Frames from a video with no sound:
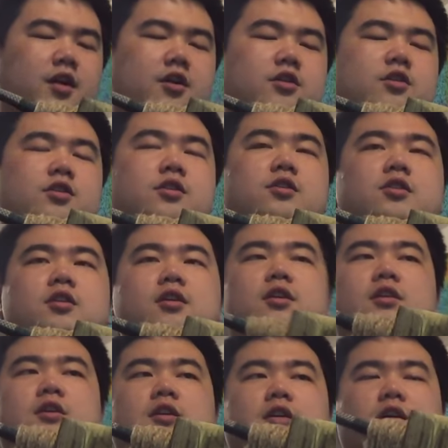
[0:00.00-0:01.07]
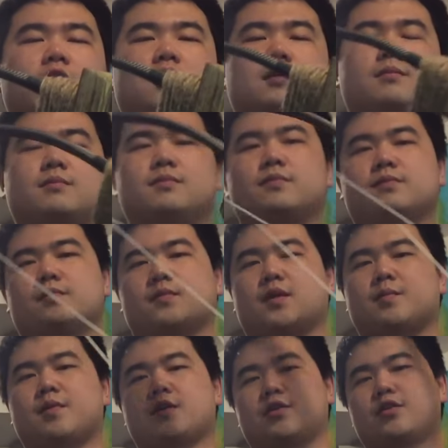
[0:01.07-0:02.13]
large um,
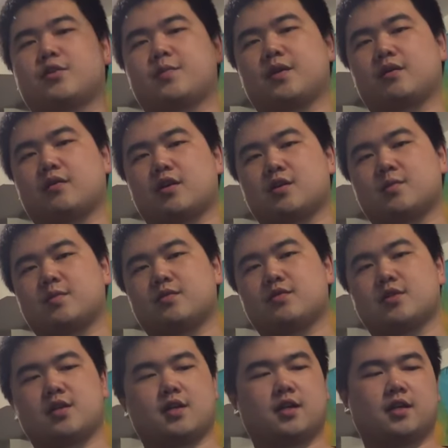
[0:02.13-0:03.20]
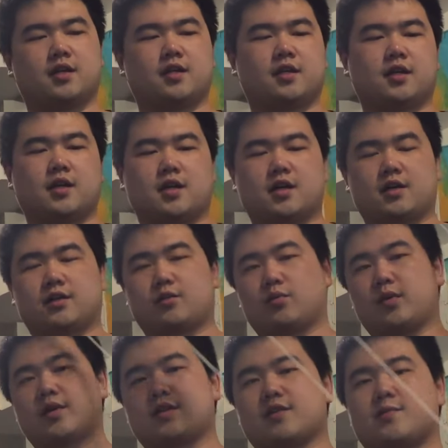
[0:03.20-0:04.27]
compared to European crossbows. Uh, the
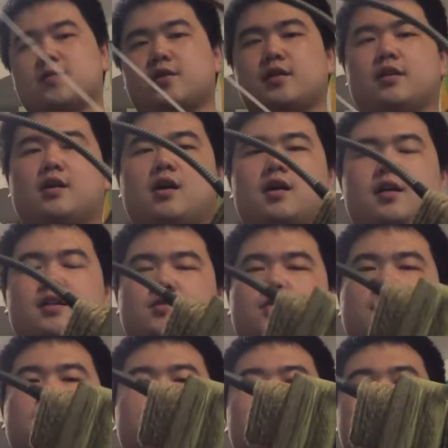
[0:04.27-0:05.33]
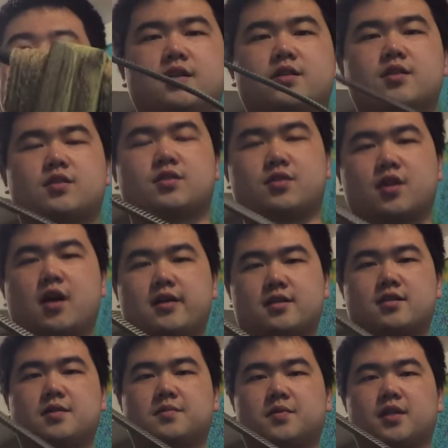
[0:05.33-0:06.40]
width is pretty long as well. This is
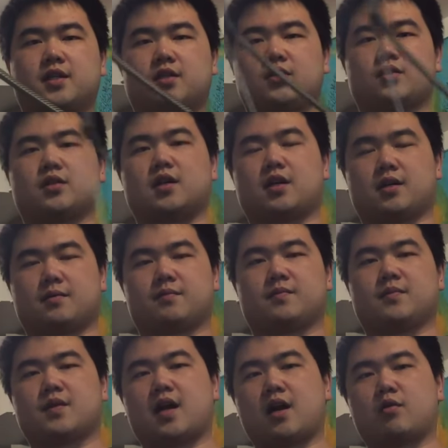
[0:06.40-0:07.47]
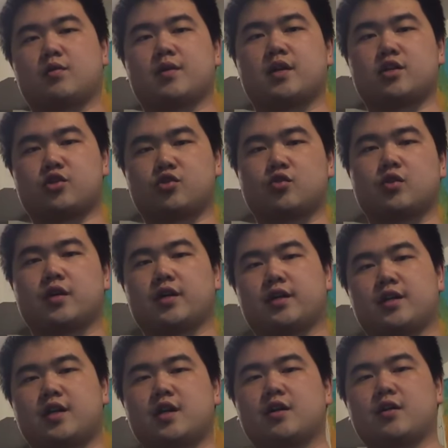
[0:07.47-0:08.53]
not something um, I would enjoy
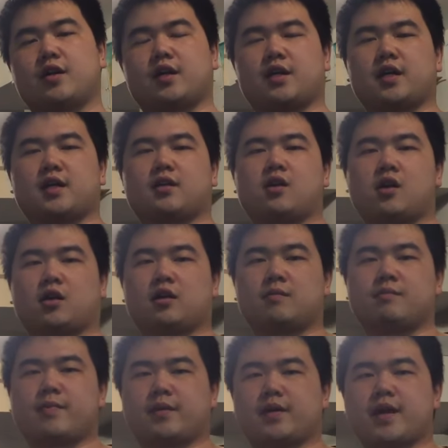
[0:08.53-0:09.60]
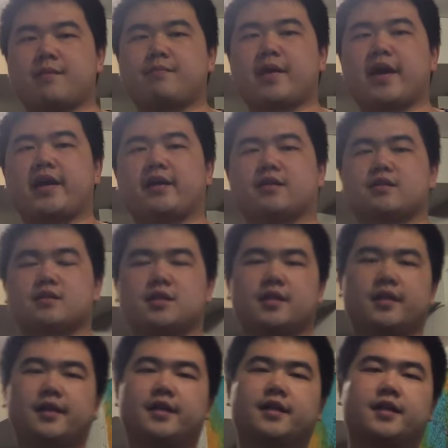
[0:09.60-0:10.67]
carrying at long campaigns.
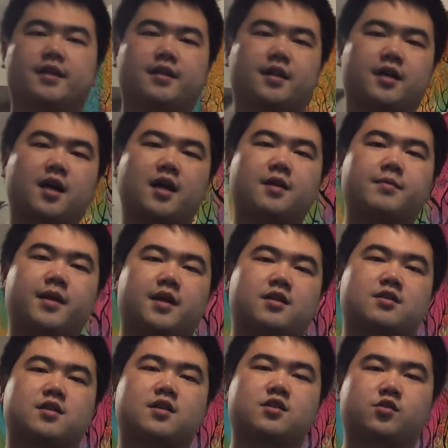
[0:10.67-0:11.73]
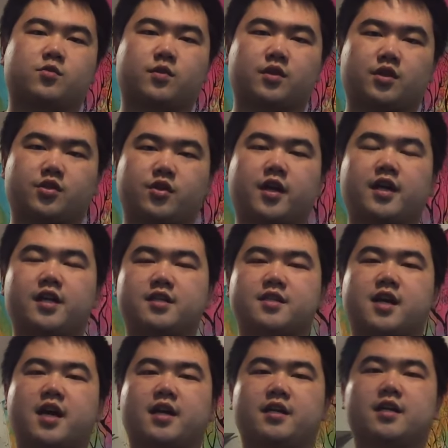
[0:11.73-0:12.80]
And that kind of makes sense when the
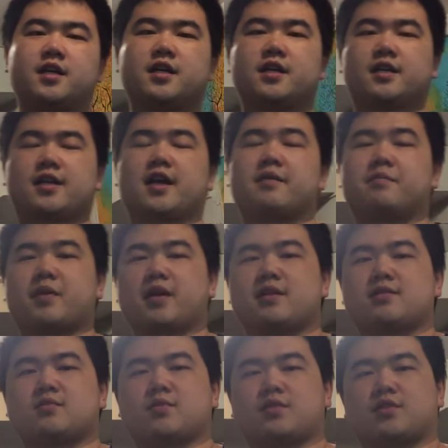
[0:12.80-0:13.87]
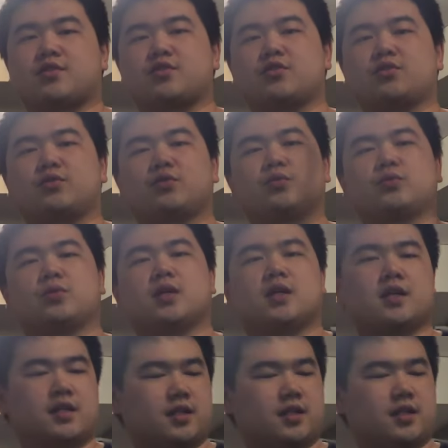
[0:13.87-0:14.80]
Chinese had campaigns with the Xiongnu.